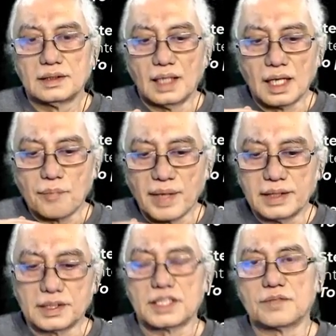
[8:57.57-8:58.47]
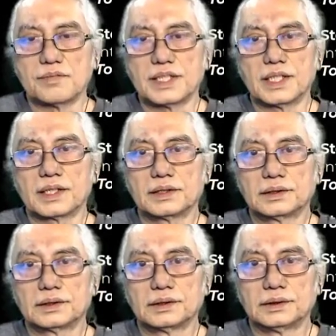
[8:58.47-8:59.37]
meditation breathing,
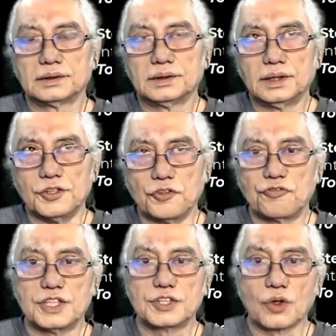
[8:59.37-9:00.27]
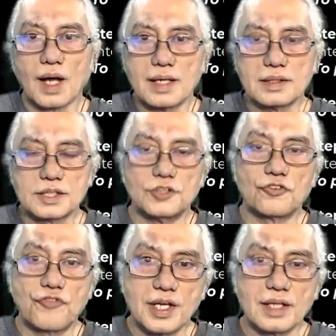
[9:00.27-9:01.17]
you visualize, you
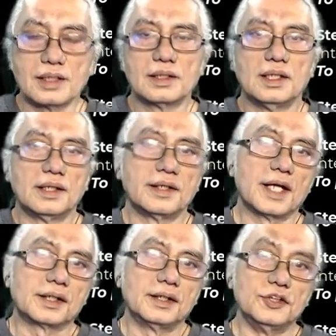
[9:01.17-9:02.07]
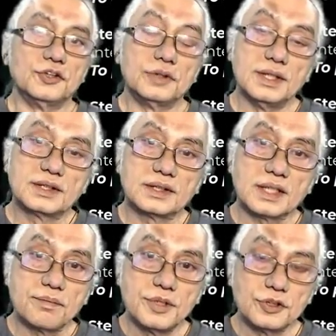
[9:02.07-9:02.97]
feel that you
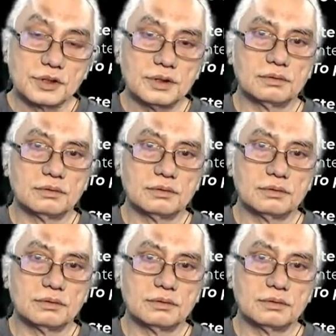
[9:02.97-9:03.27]
distribute